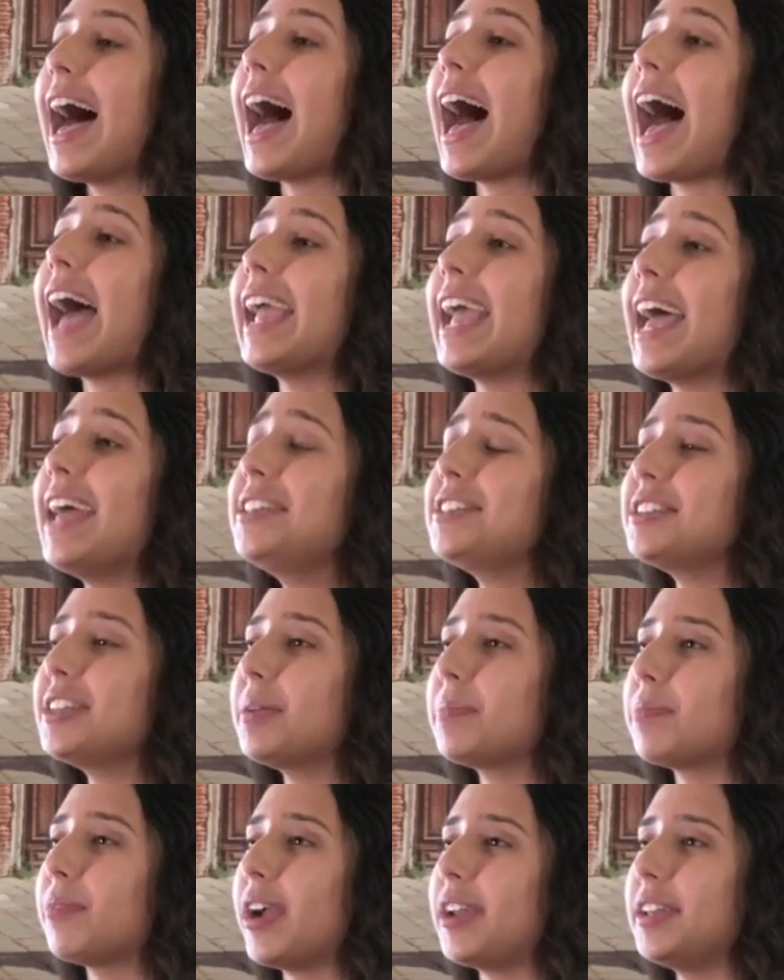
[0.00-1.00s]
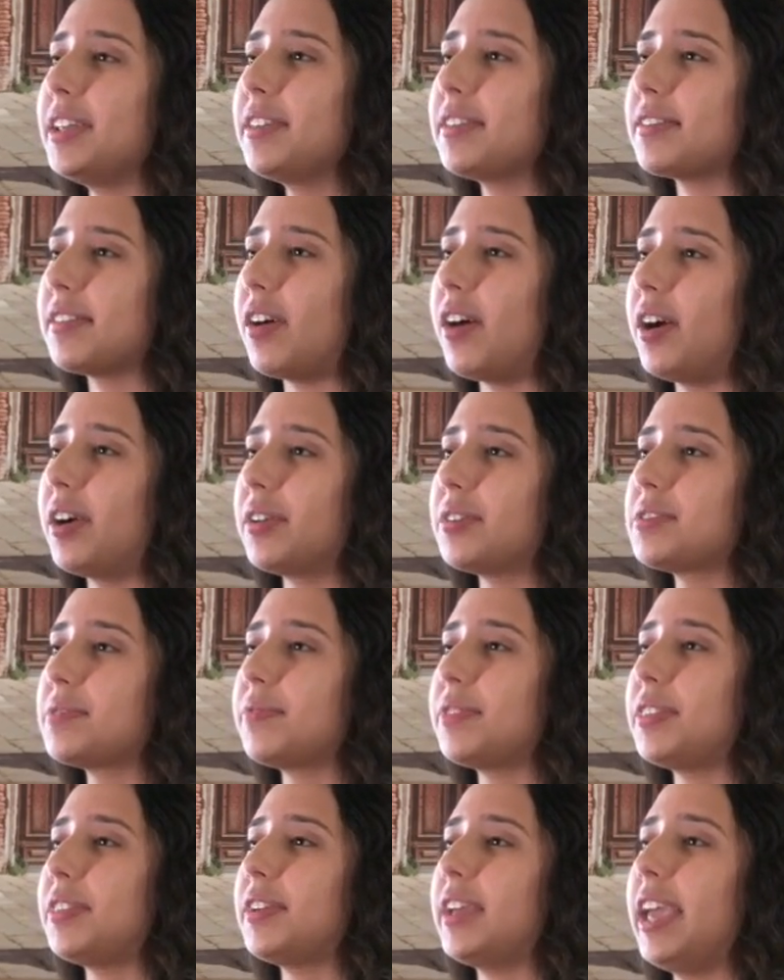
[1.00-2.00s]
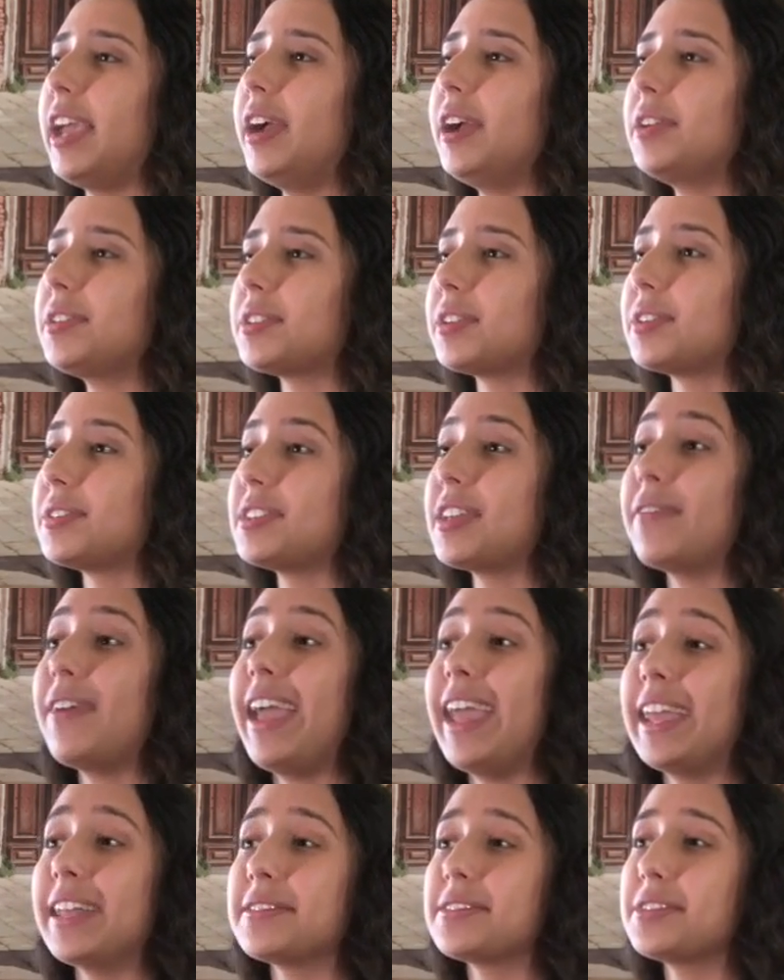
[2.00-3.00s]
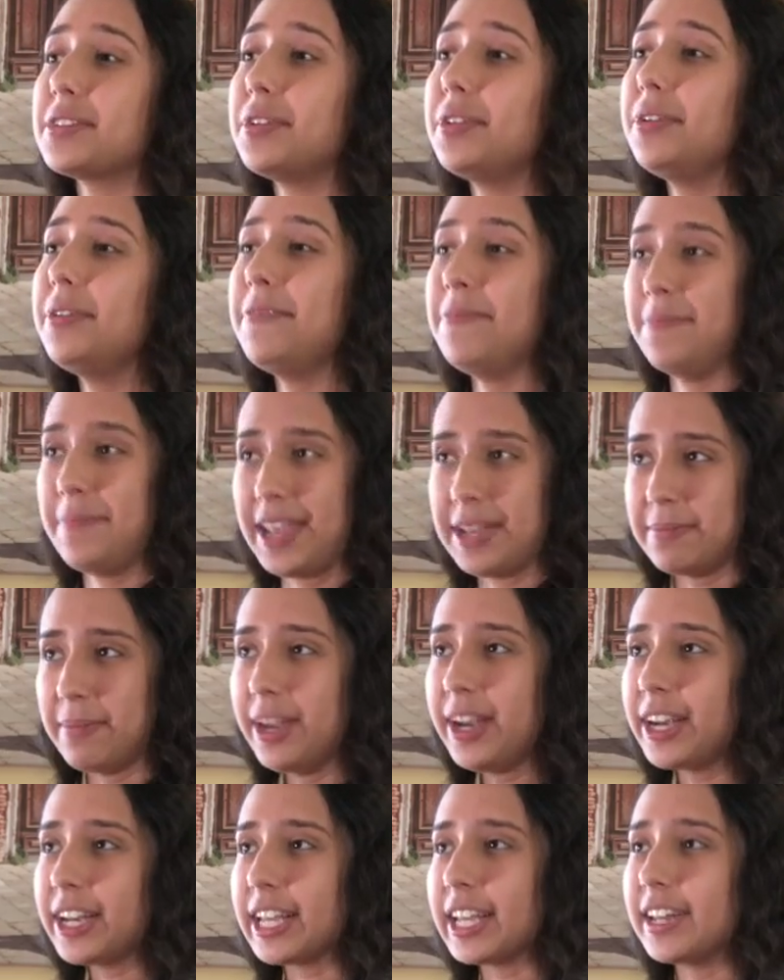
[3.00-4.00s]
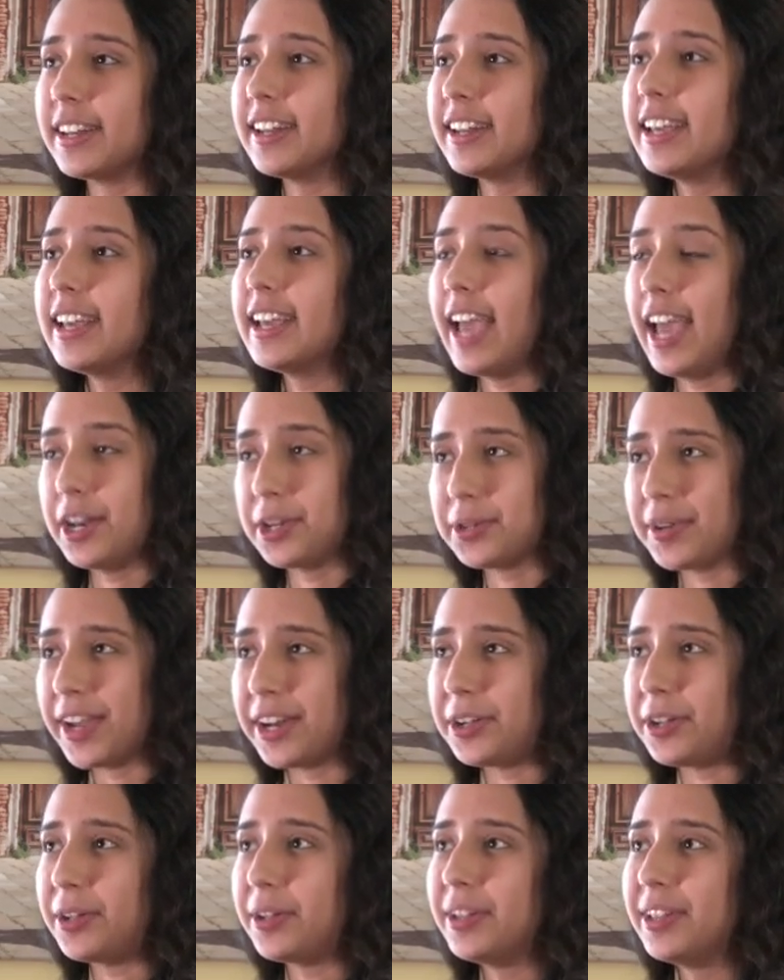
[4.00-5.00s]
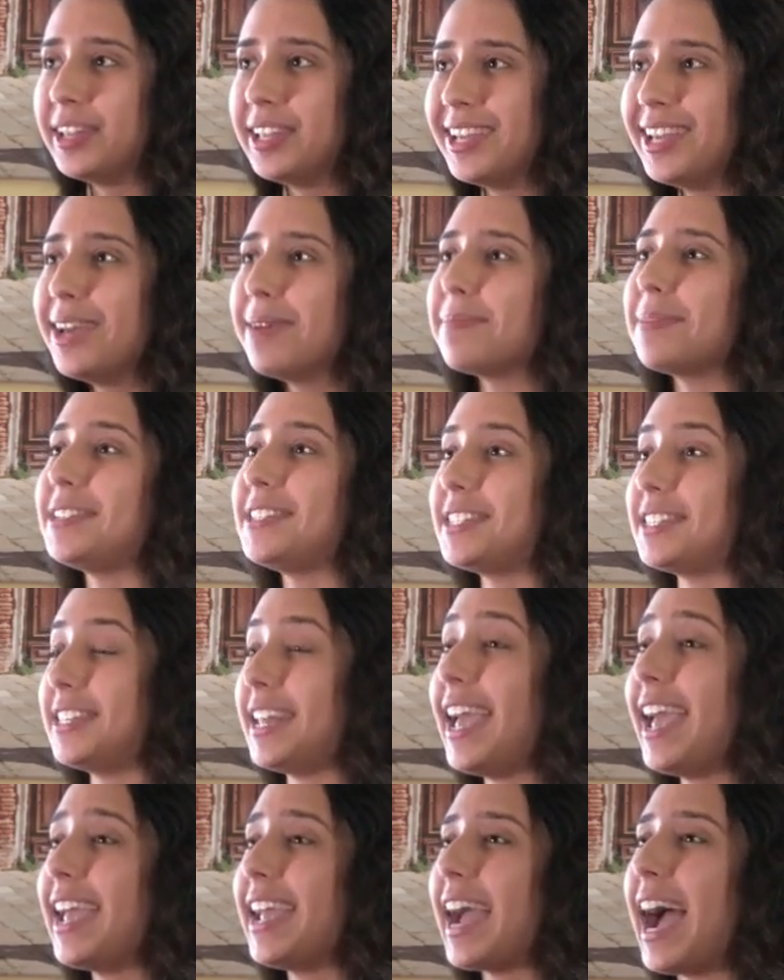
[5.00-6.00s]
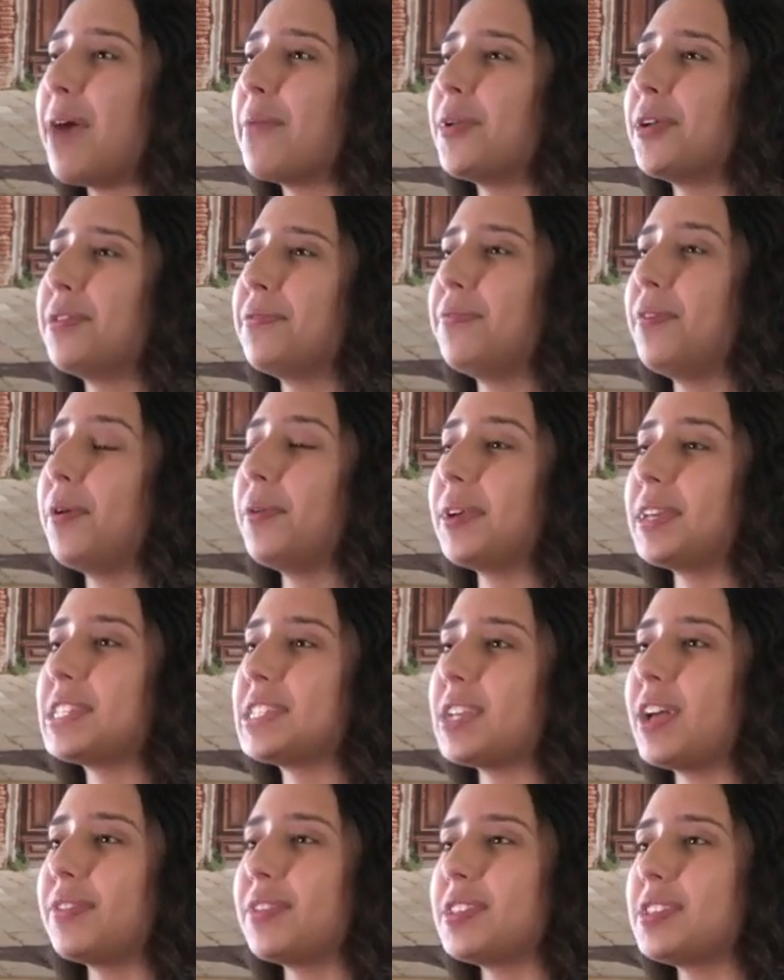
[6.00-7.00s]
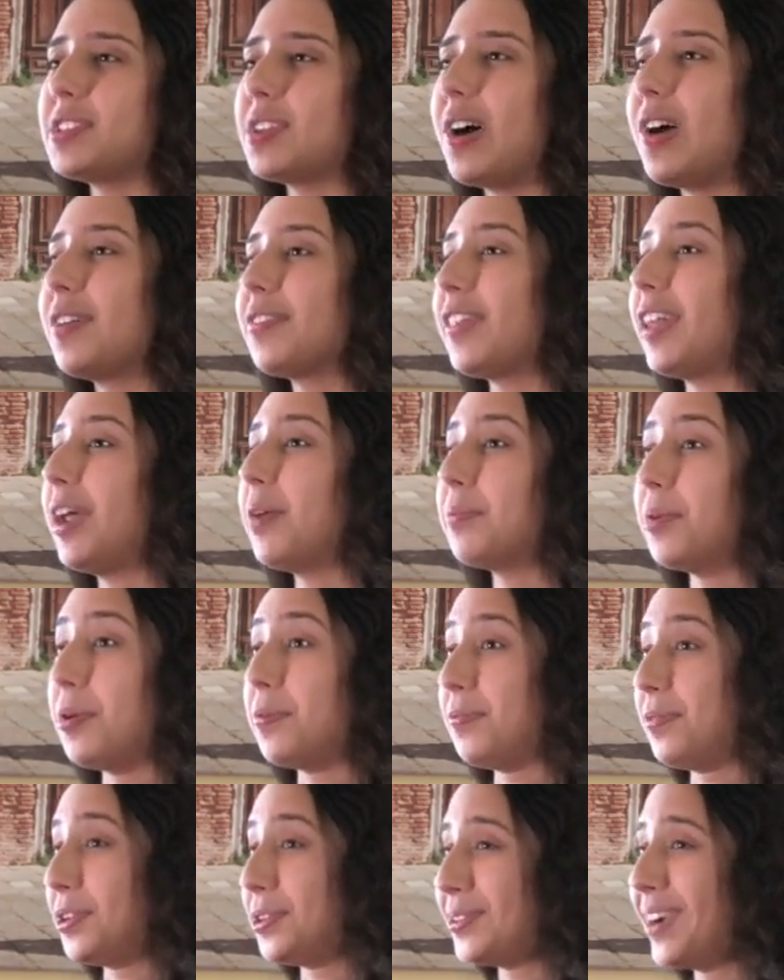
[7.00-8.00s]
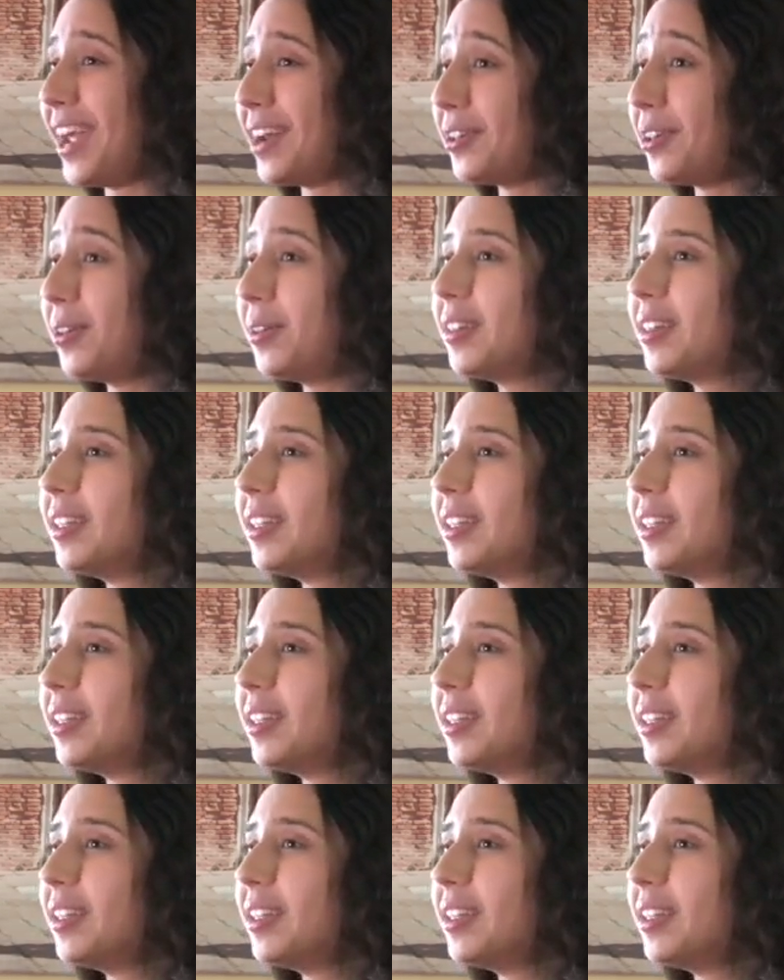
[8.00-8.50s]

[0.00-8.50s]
I ended up writing songs for the characters of Hansel, Maid Marian, and Gretel. But today I want to focus on the song that I wrote for Gretel.